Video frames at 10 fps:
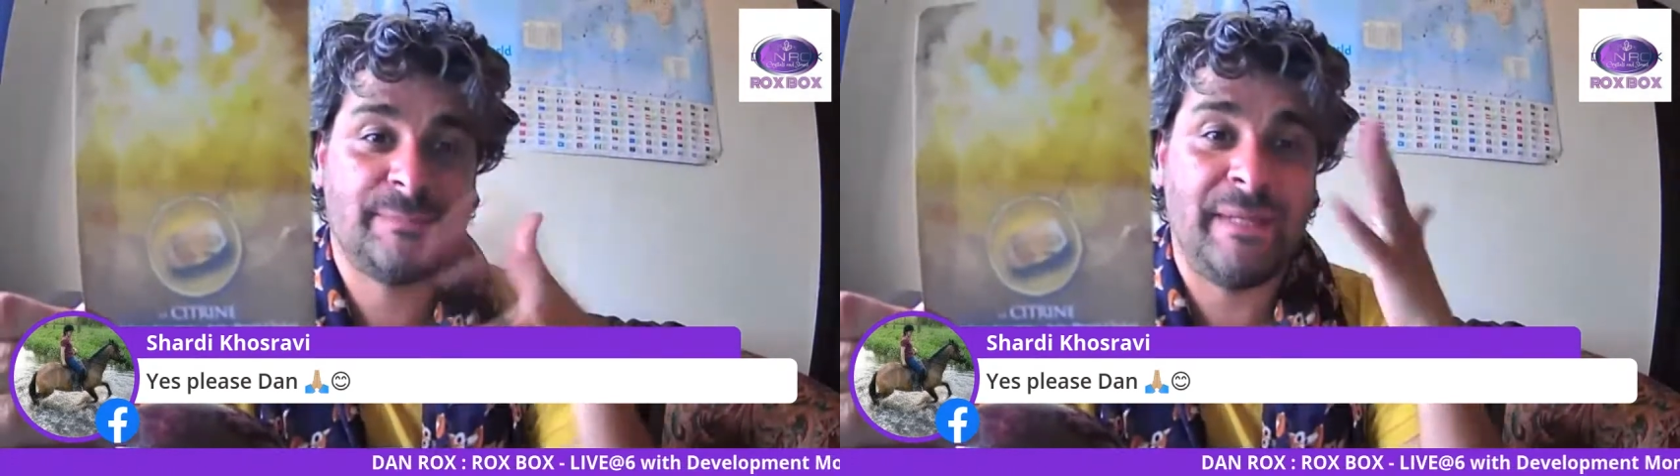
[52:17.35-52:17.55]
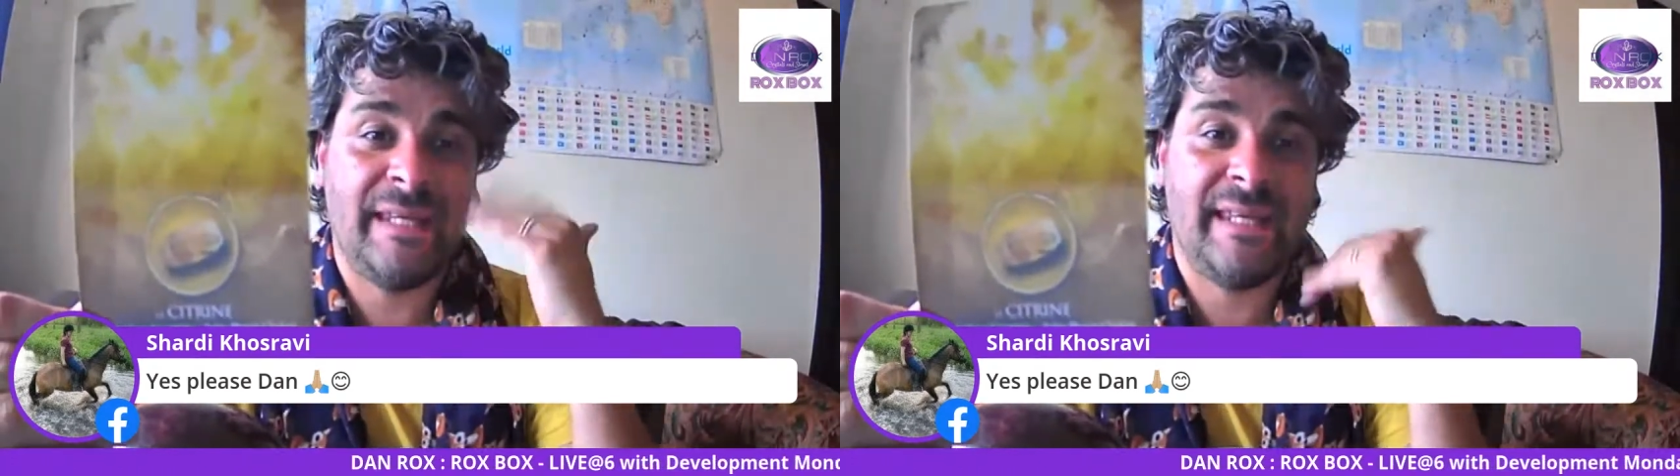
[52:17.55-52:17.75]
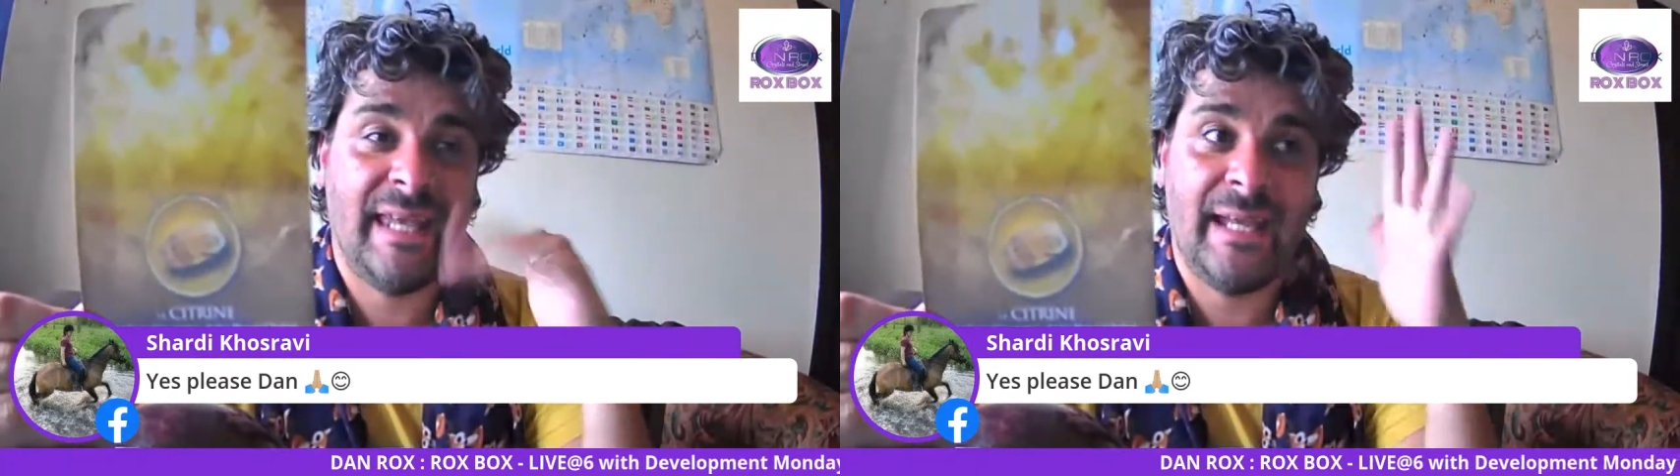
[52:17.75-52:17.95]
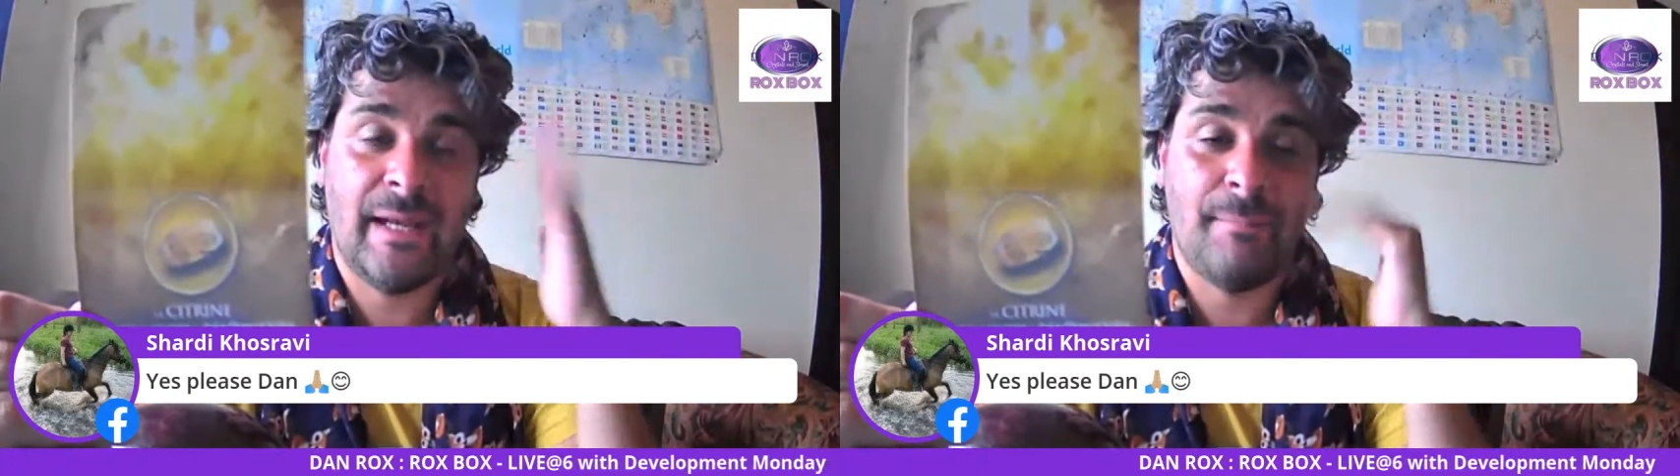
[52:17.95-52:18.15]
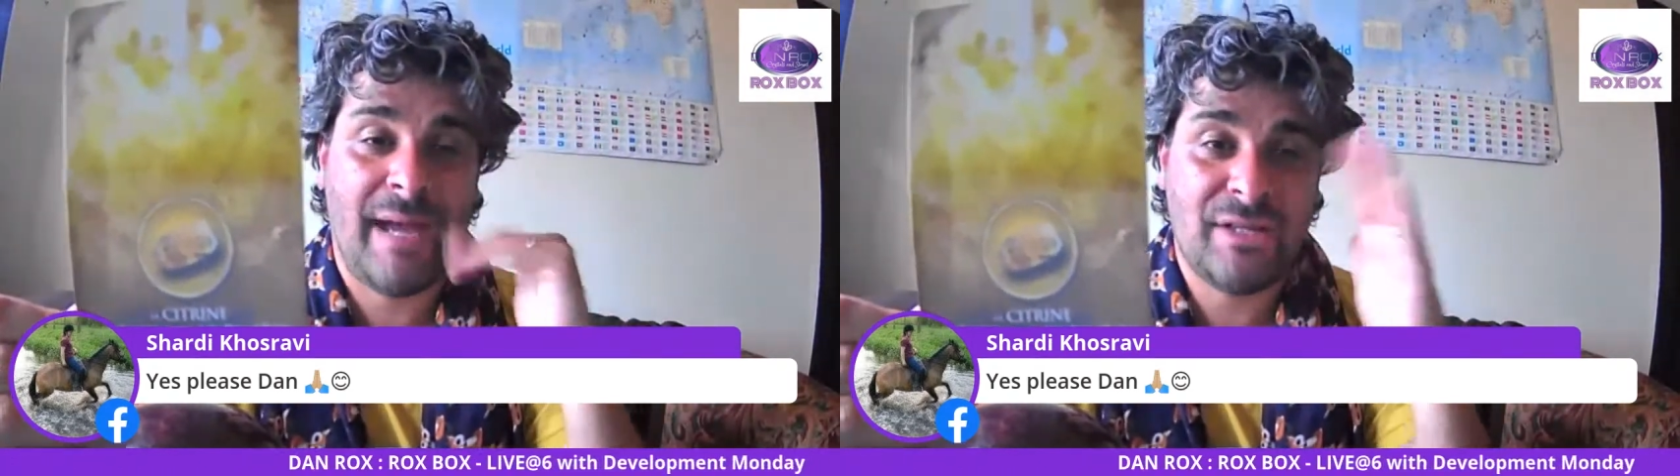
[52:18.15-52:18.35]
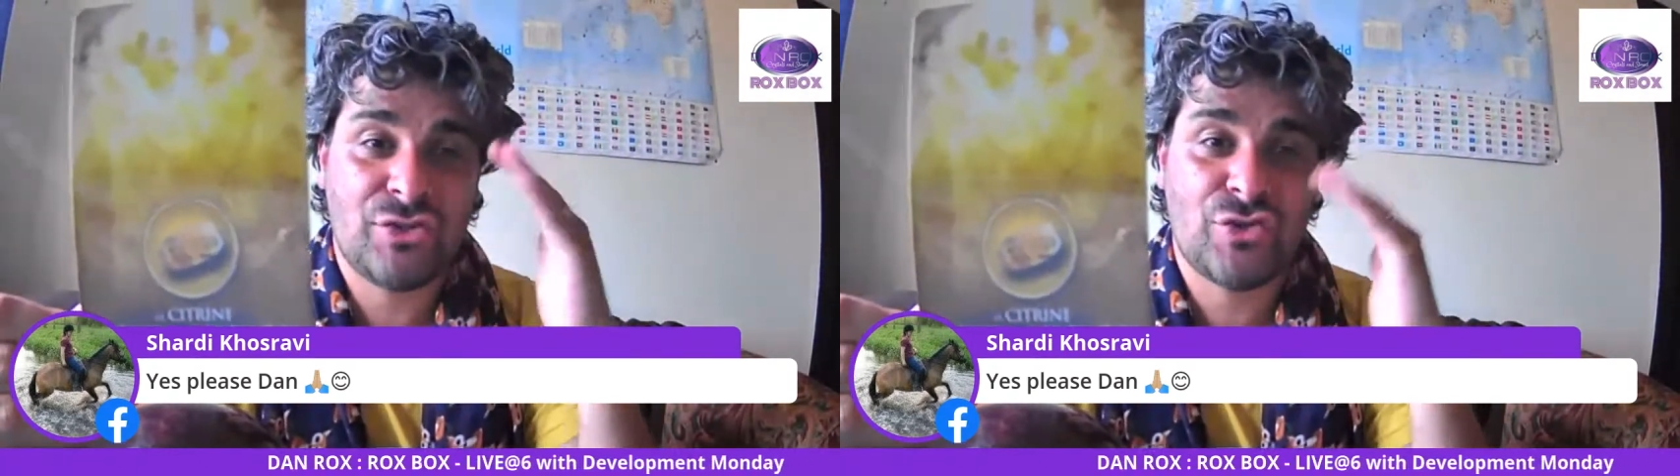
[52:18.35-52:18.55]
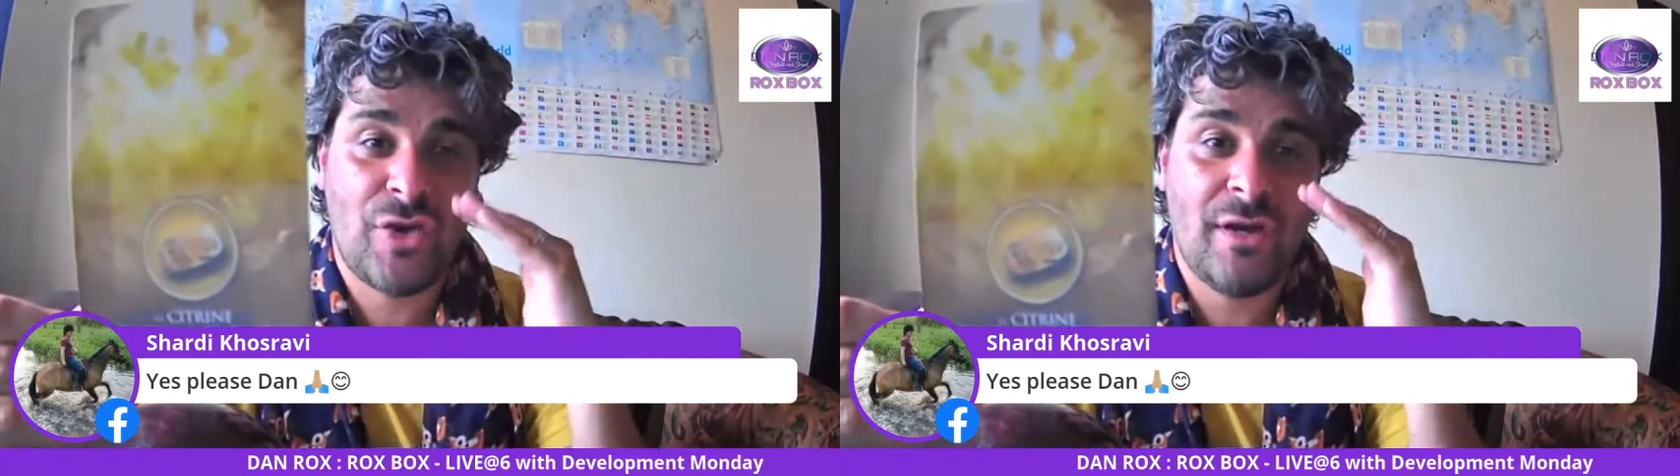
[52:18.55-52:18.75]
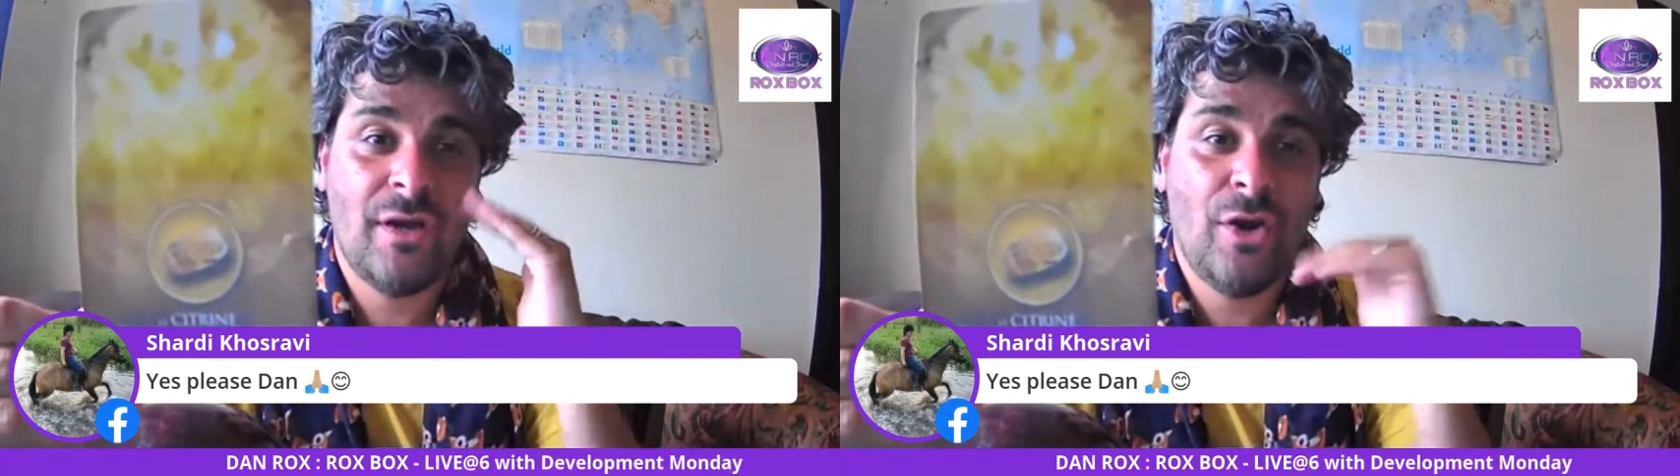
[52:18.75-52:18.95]
speak it in a
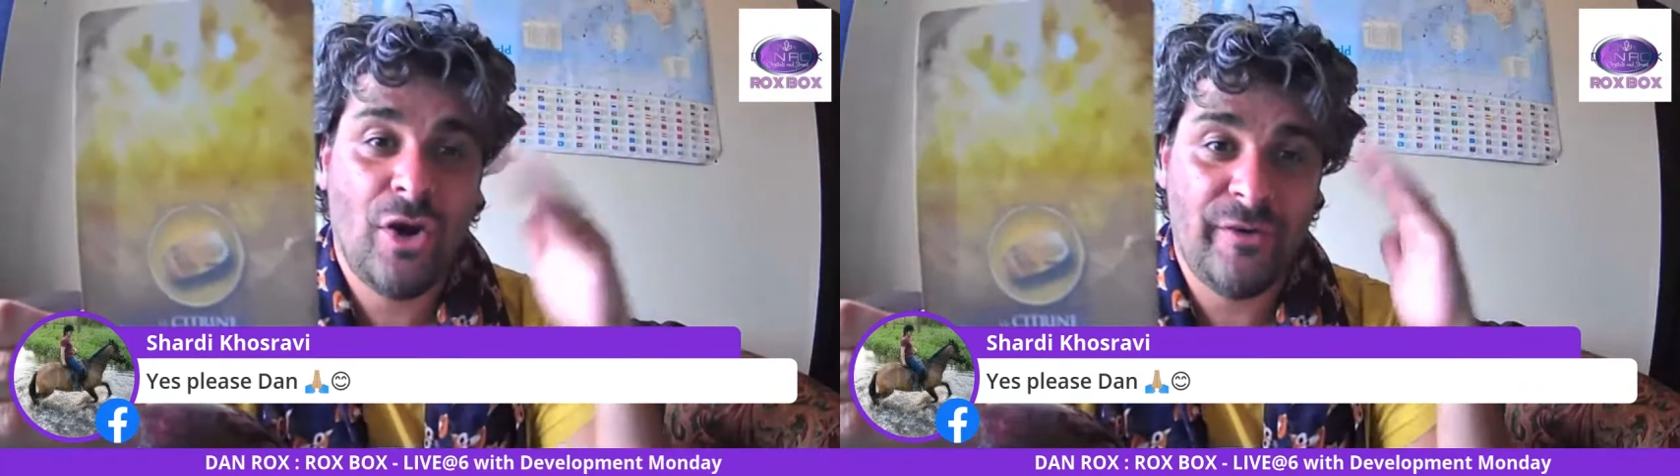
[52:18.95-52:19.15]
mantra